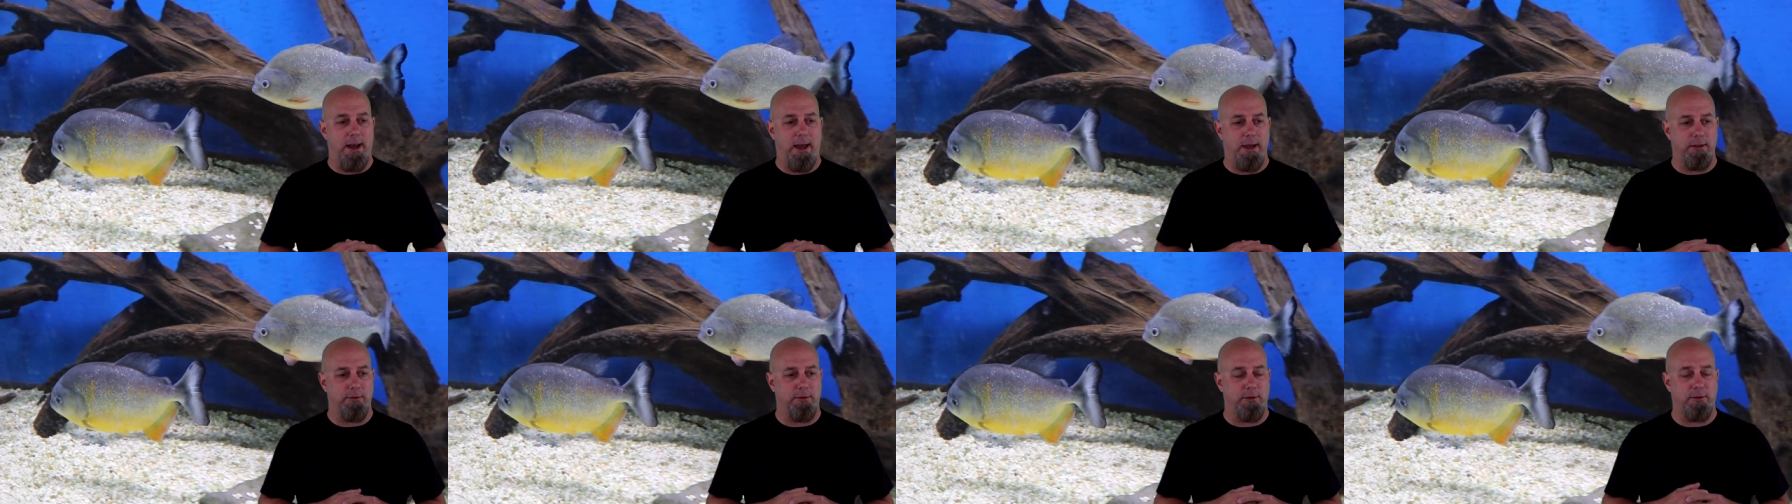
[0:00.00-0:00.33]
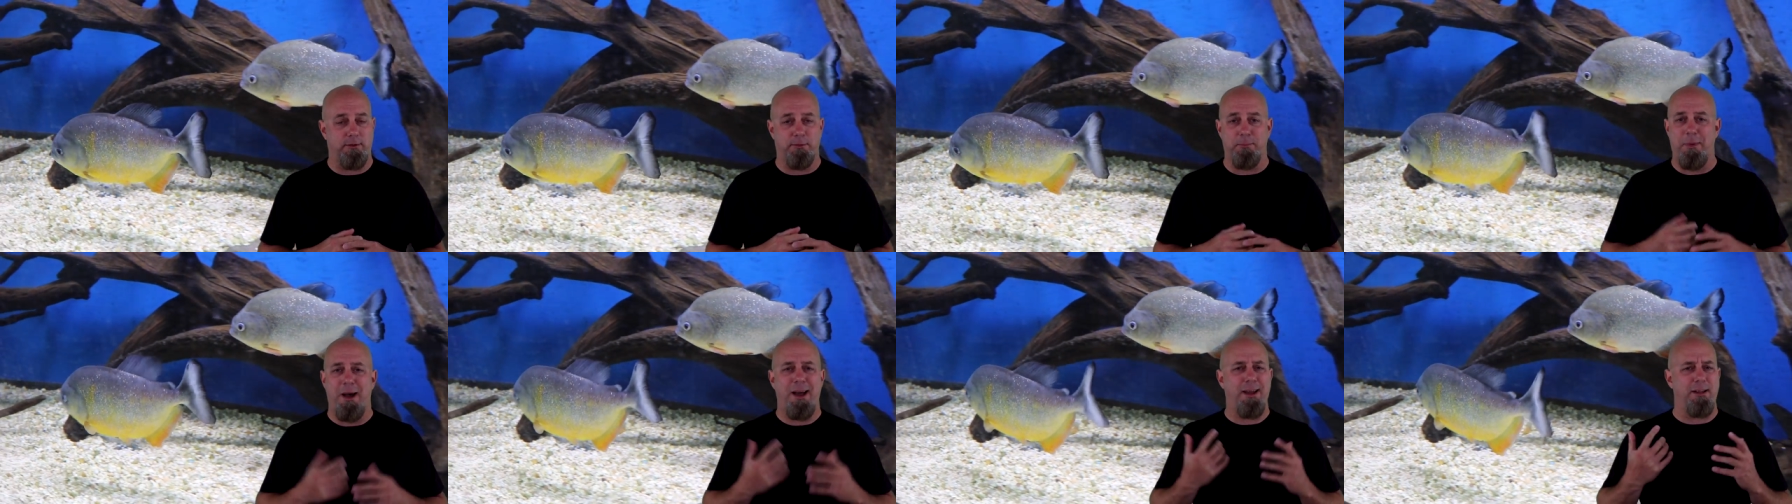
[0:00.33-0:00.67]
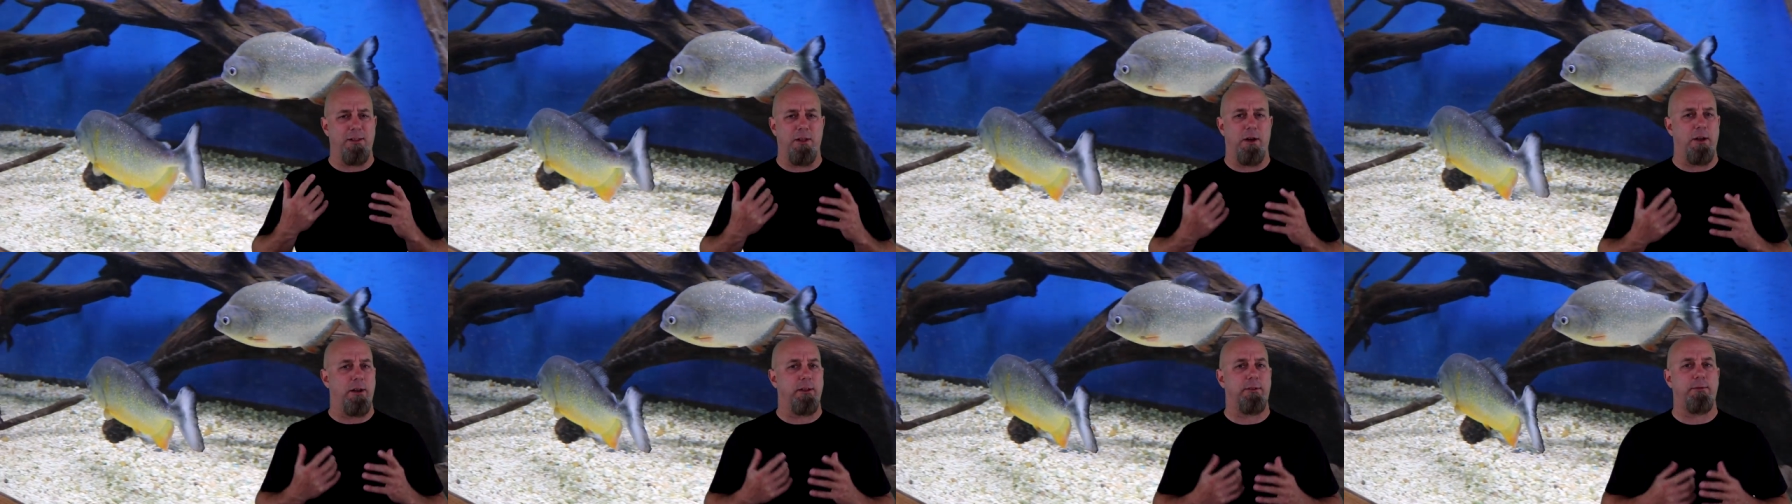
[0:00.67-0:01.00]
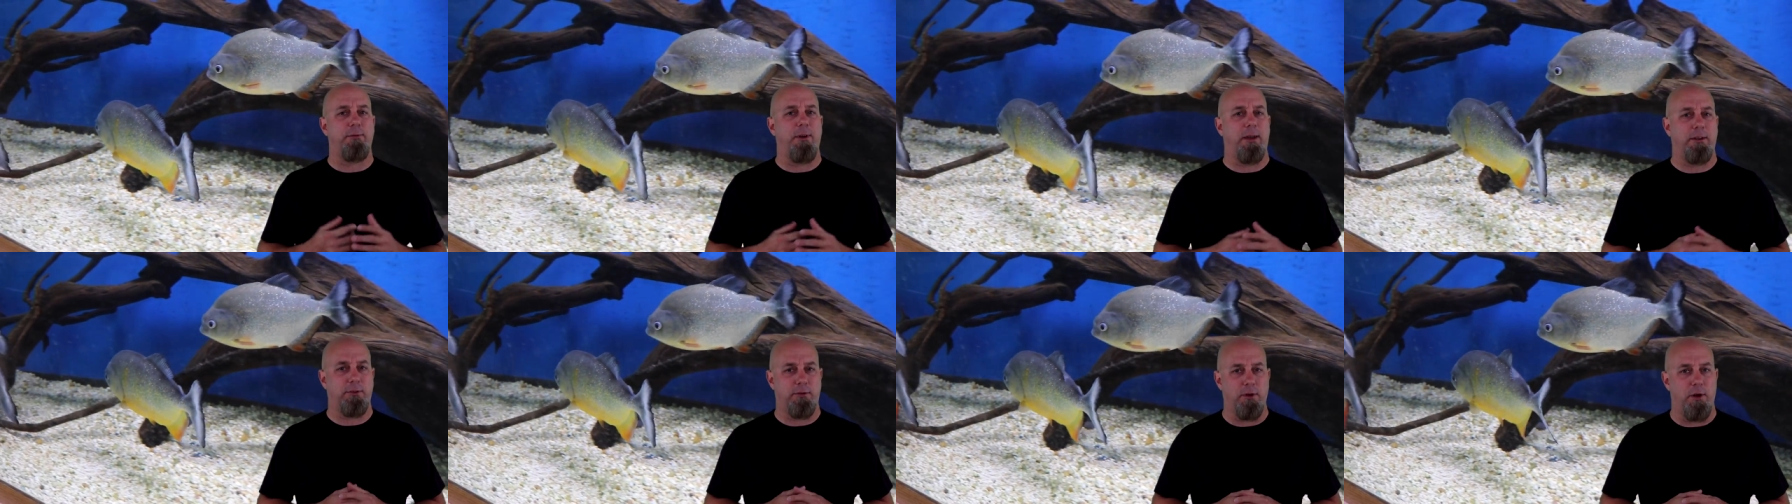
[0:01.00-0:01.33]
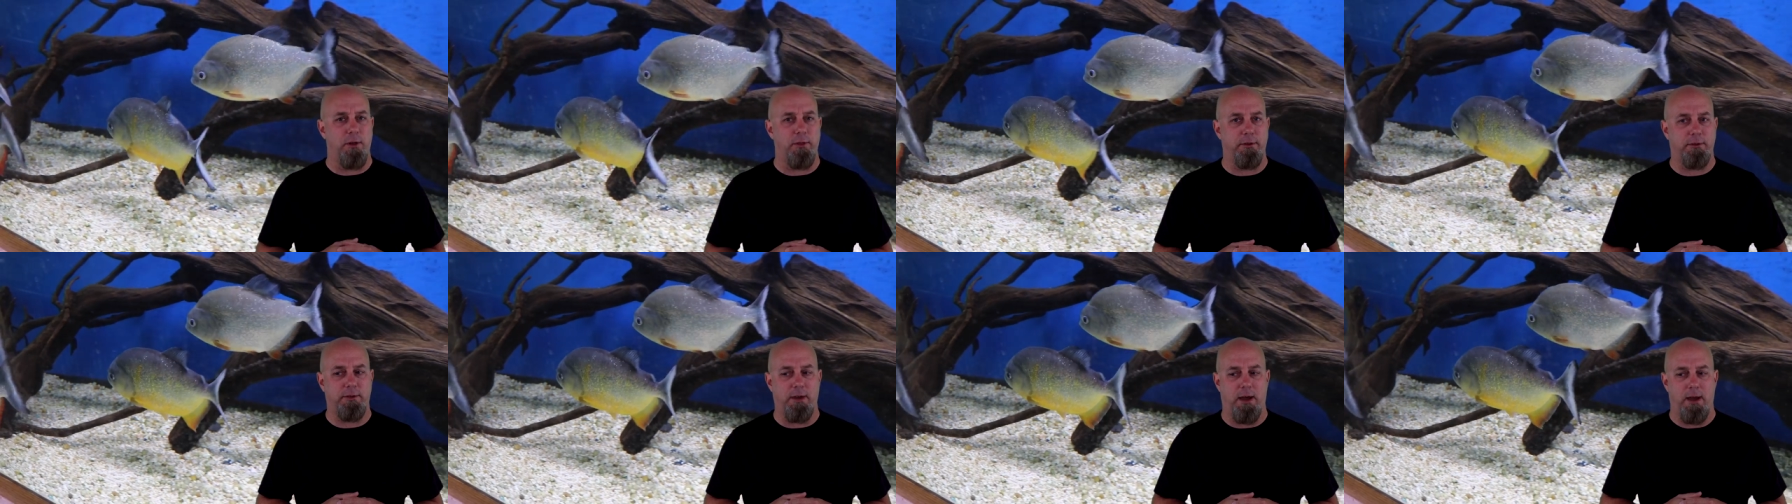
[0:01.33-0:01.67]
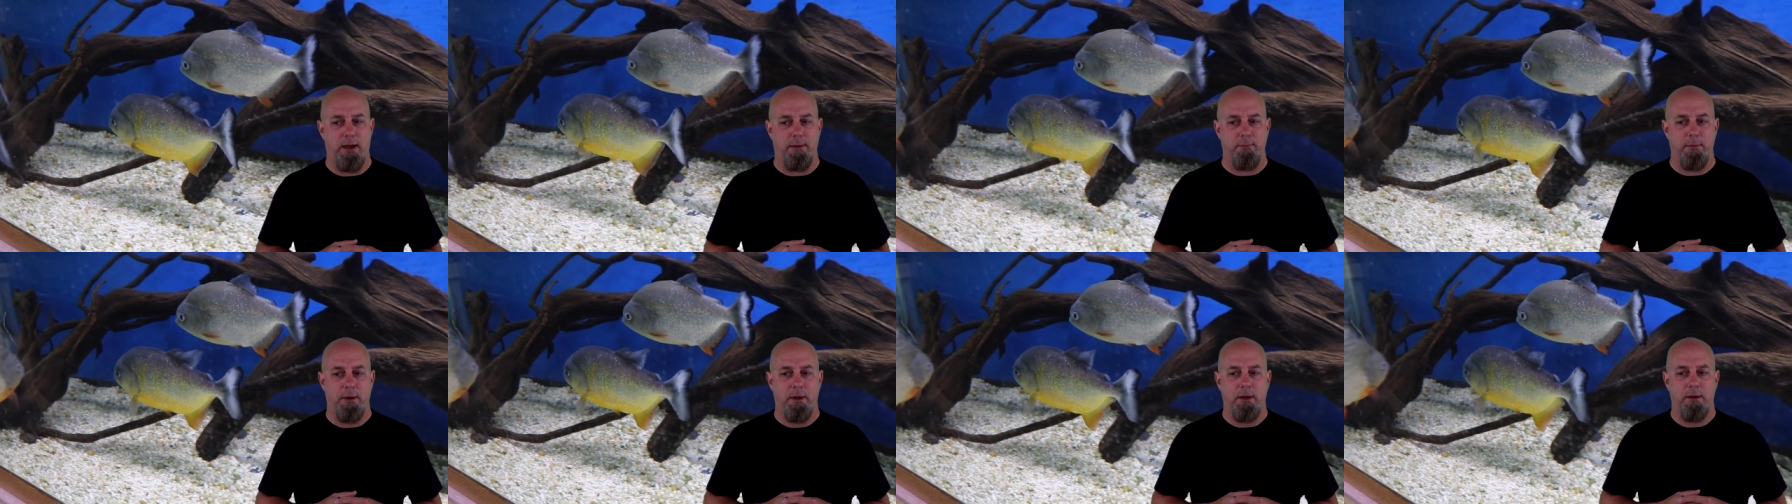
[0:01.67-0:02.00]
has a smile on its face all the
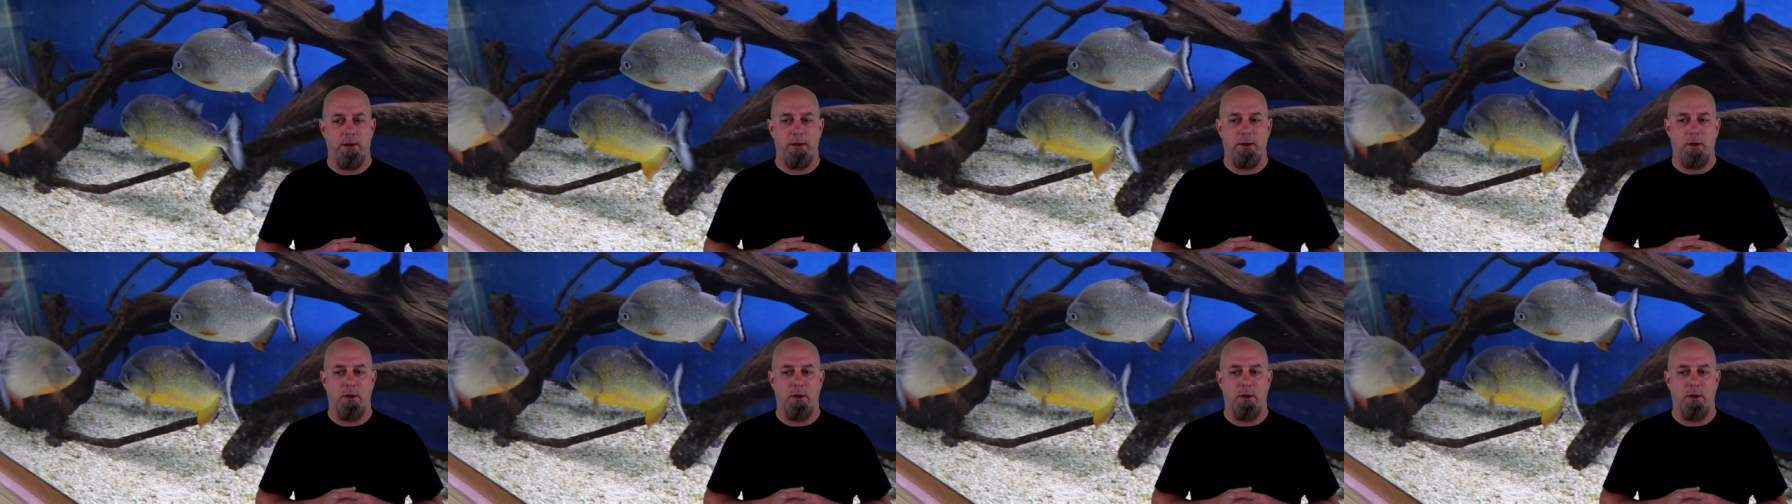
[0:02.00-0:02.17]
time